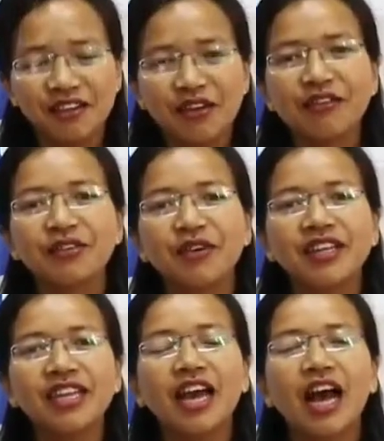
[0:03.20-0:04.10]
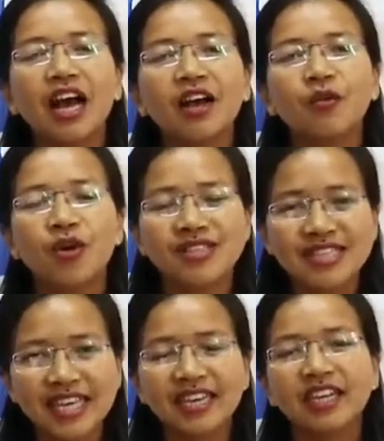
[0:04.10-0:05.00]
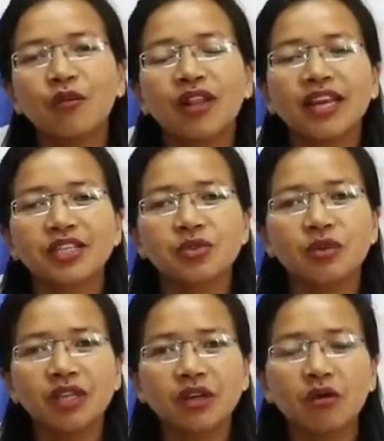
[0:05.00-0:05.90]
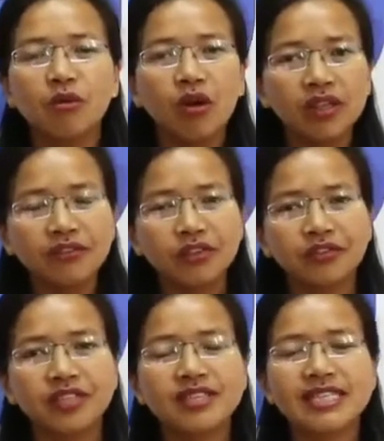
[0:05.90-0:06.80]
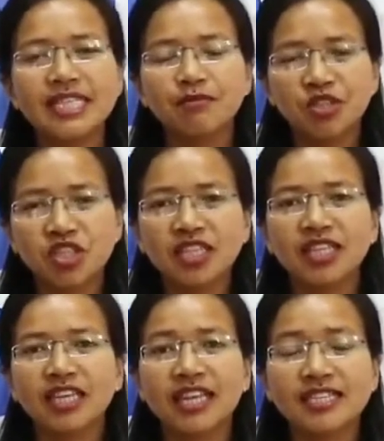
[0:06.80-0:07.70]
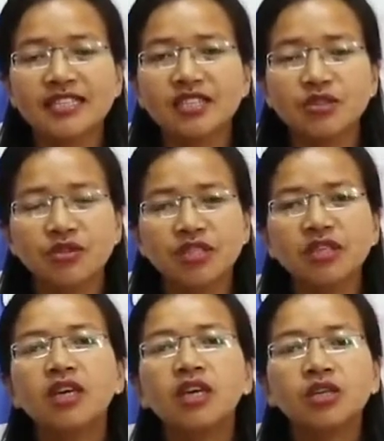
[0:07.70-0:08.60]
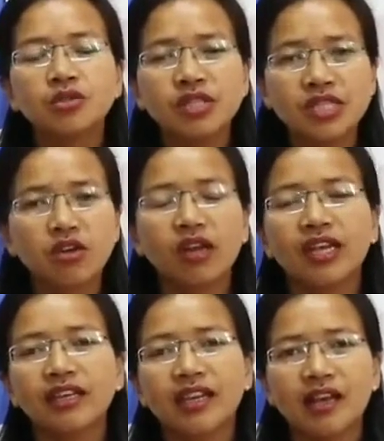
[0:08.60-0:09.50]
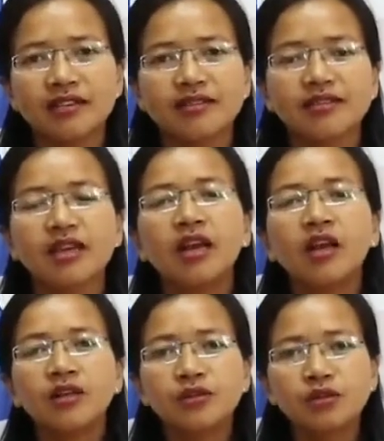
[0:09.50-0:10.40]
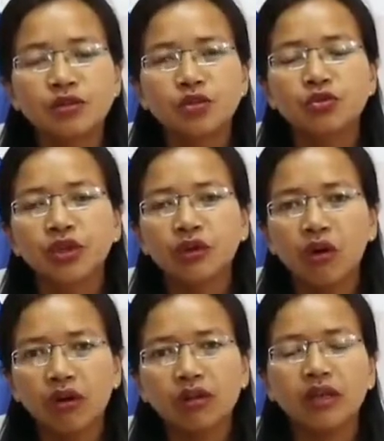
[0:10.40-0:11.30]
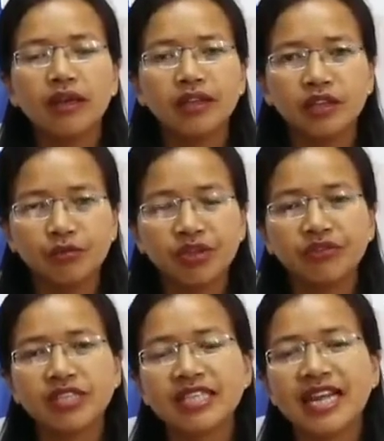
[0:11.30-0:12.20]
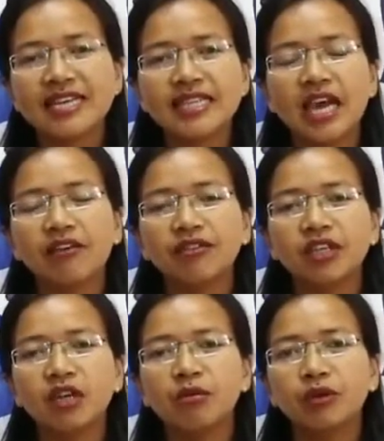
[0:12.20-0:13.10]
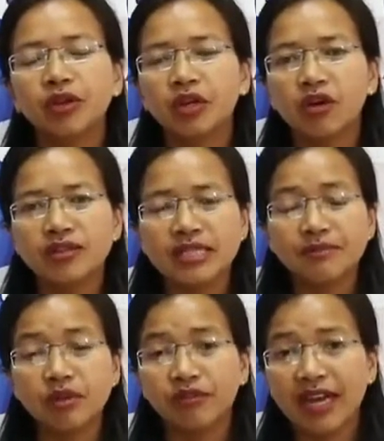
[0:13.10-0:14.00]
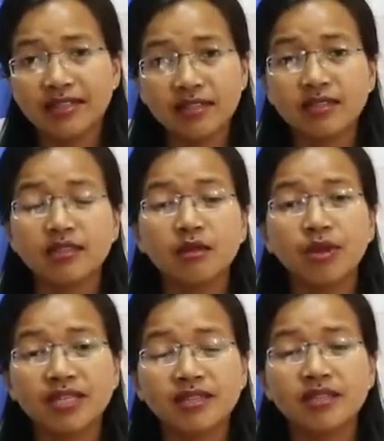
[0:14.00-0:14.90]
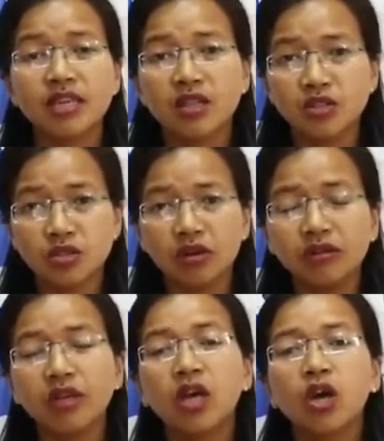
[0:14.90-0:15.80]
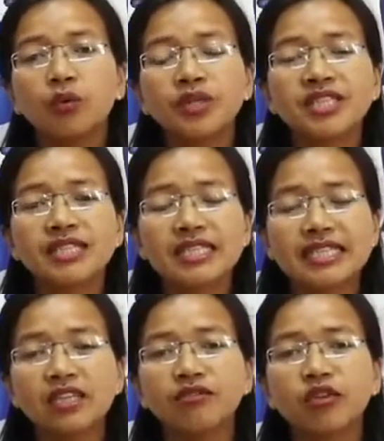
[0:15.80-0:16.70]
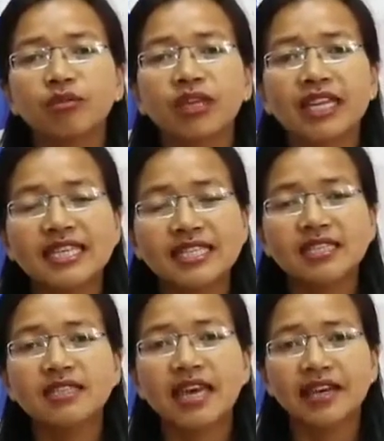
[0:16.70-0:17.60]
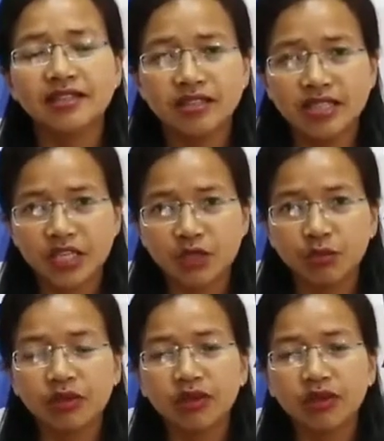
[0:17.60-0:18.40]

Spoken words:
everyone. Once again, I would like to welcome all the viewers, especially the class 10 student, to this online class. So to recall, in the previous class I have done about the concepts of acids, bases and salt, which is taken from the class 10 science textbook,